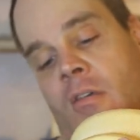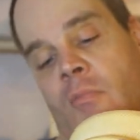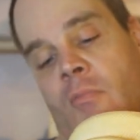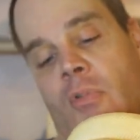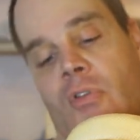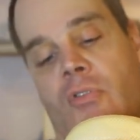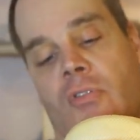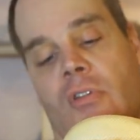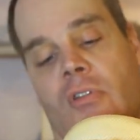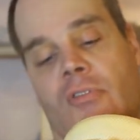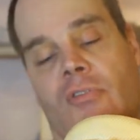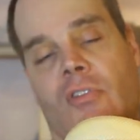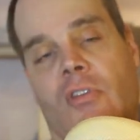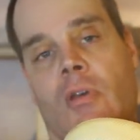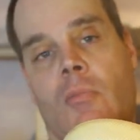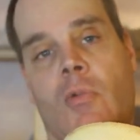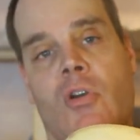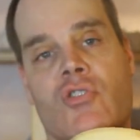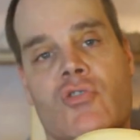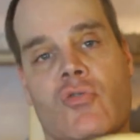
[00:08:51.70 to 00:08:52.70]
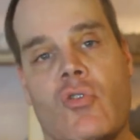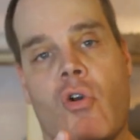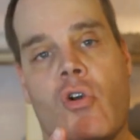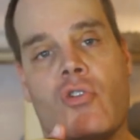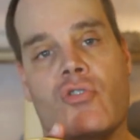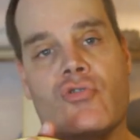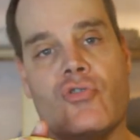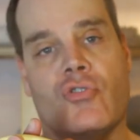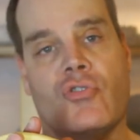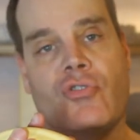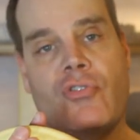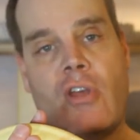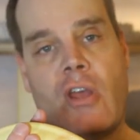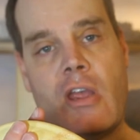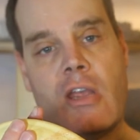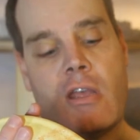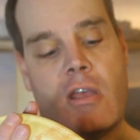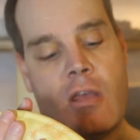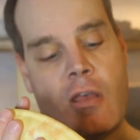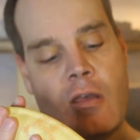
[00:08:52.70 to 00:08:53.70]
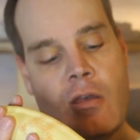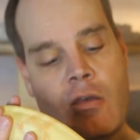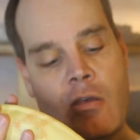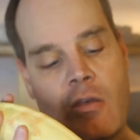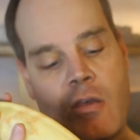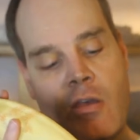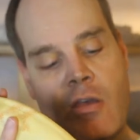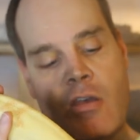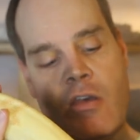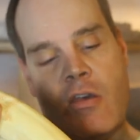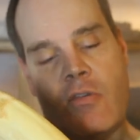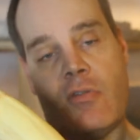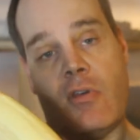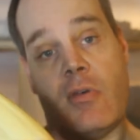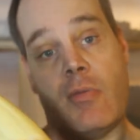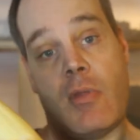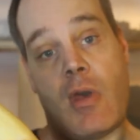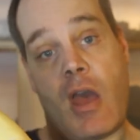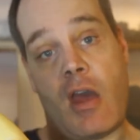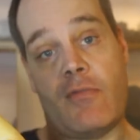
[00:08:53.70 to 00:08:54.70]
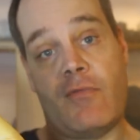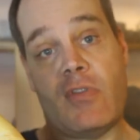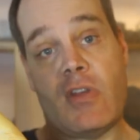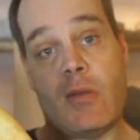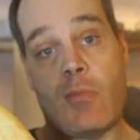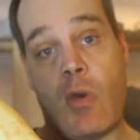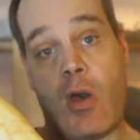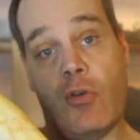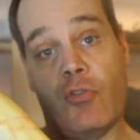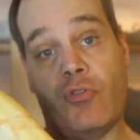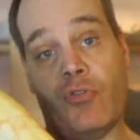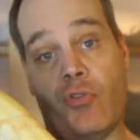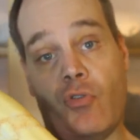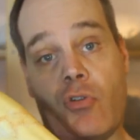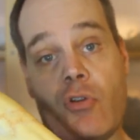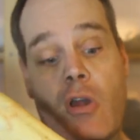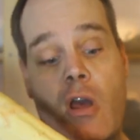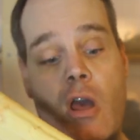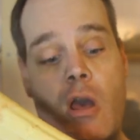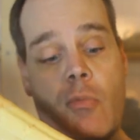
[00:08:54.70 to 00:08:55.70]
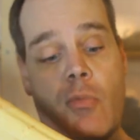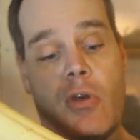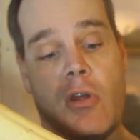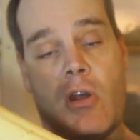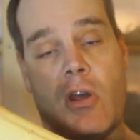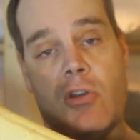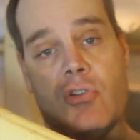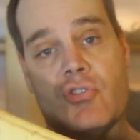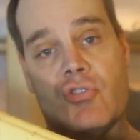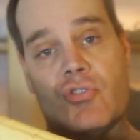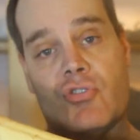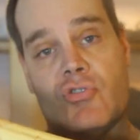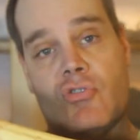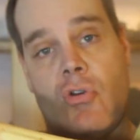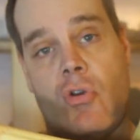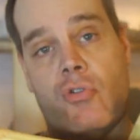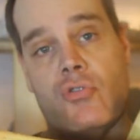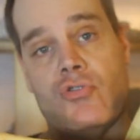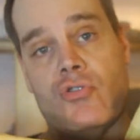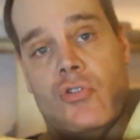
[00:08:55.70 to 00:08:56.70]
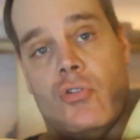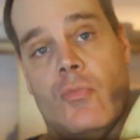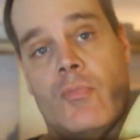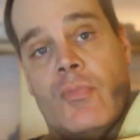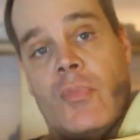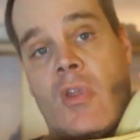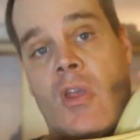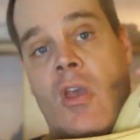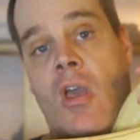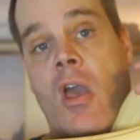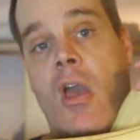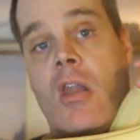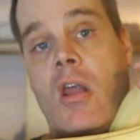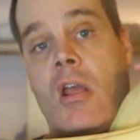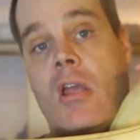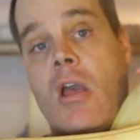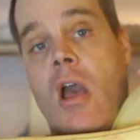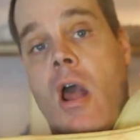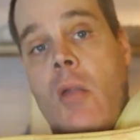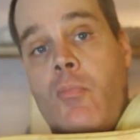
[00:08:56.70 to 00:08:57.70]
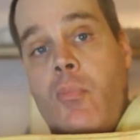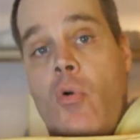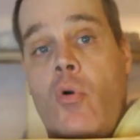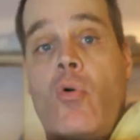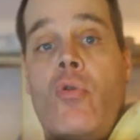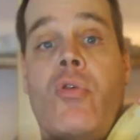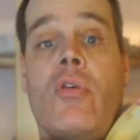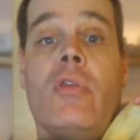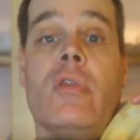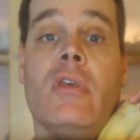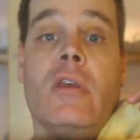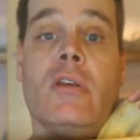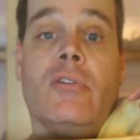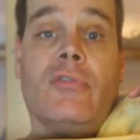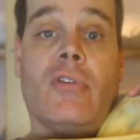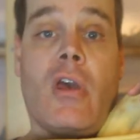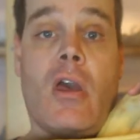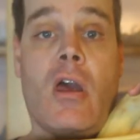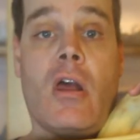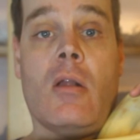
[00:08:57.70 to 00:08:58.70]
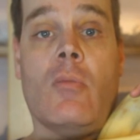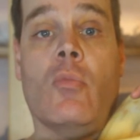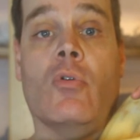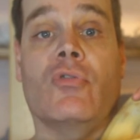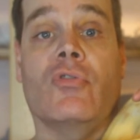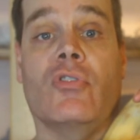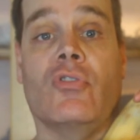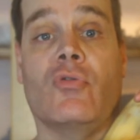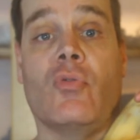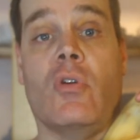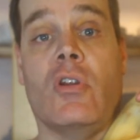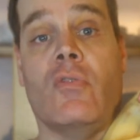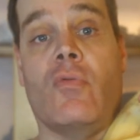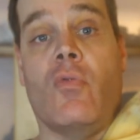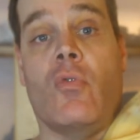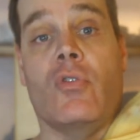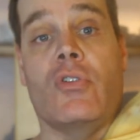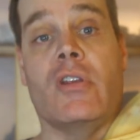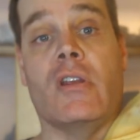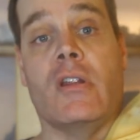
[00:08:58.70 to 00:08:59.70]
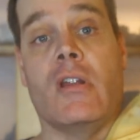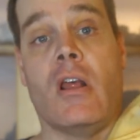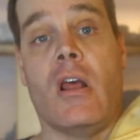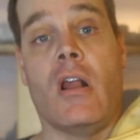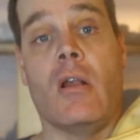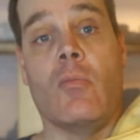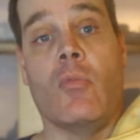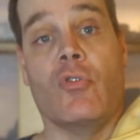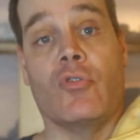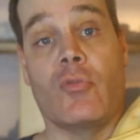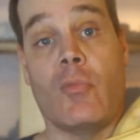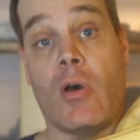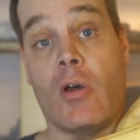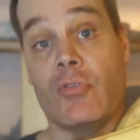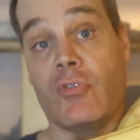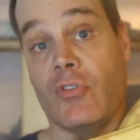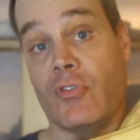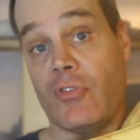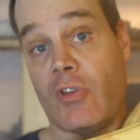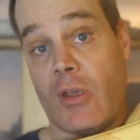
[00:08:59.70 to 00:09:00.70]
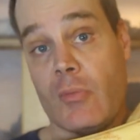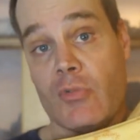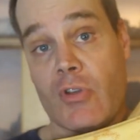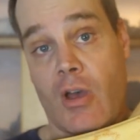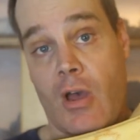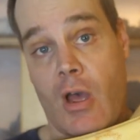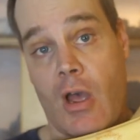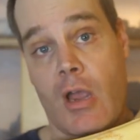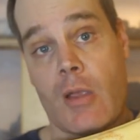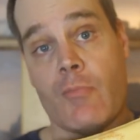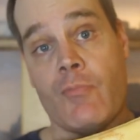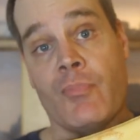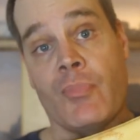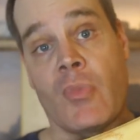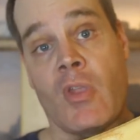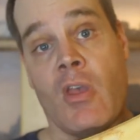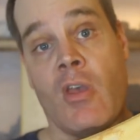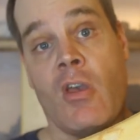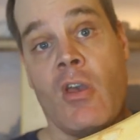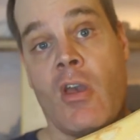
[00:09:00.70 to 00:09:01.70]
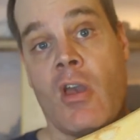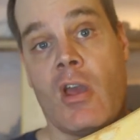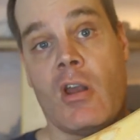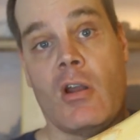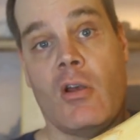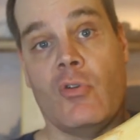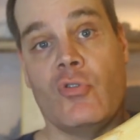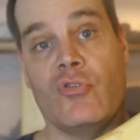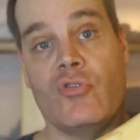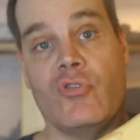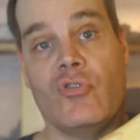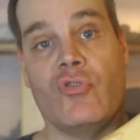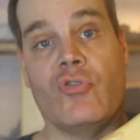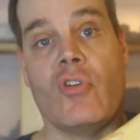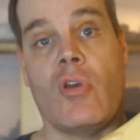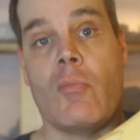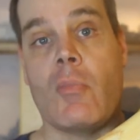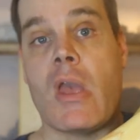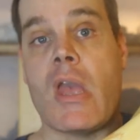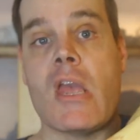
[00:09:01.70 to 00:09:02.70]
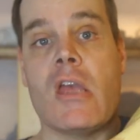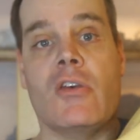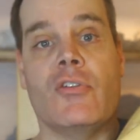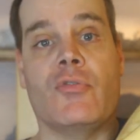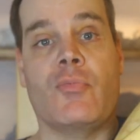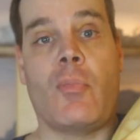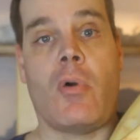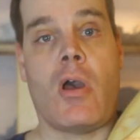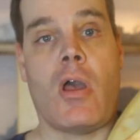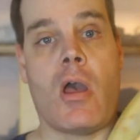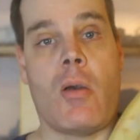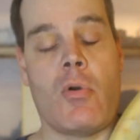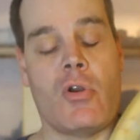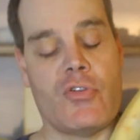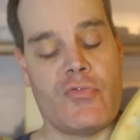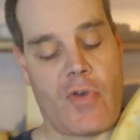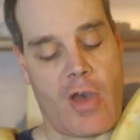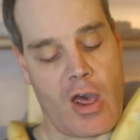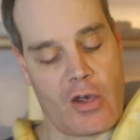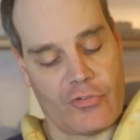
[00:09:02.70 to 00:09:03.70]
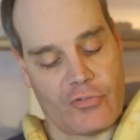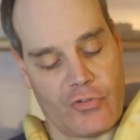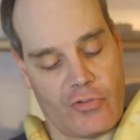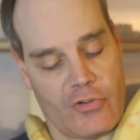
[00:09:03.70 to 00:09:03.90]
but you can see a much larger snake than that female Suriname that I just showed you. And I got both of these animals, these 2014 animals, about the same time, and I was just amazed by how much faster